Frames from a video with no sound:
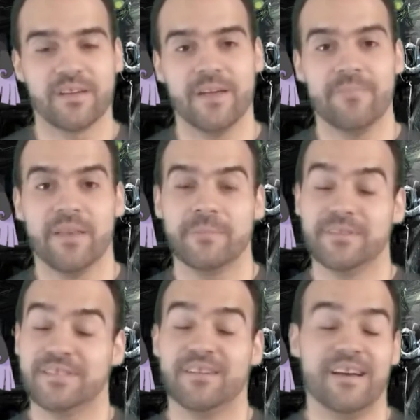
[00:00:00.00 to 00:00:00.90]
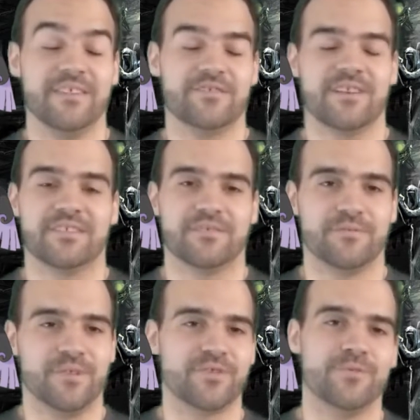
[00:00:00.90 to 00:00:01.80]
Okay, but still, Exercise is
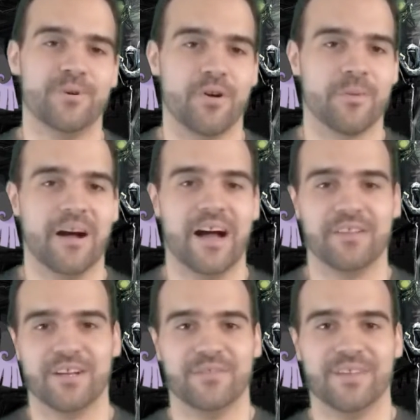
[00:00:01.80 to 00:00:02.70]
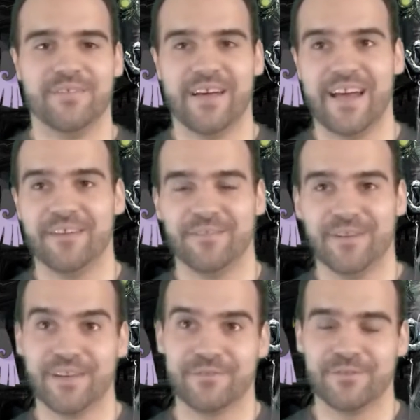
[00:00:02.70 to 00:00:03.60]
a really cool Pokemon. I love it. If I had
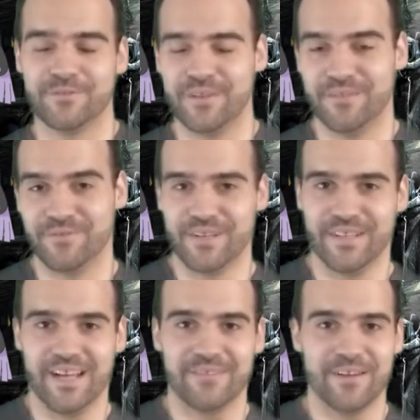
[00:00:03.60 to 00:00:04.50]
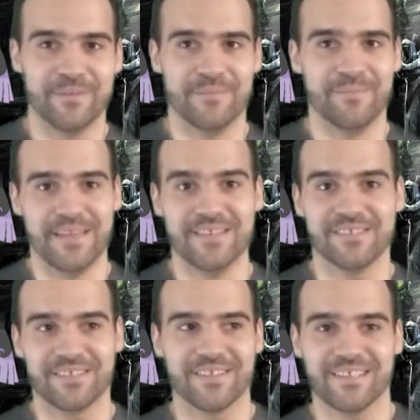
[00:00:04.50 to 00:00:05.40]
like for in real life, that'd be
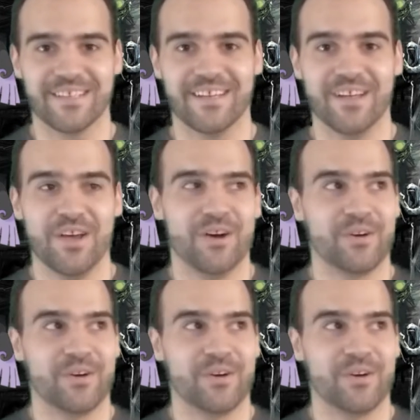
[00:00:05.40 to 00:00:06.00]
amazing right there.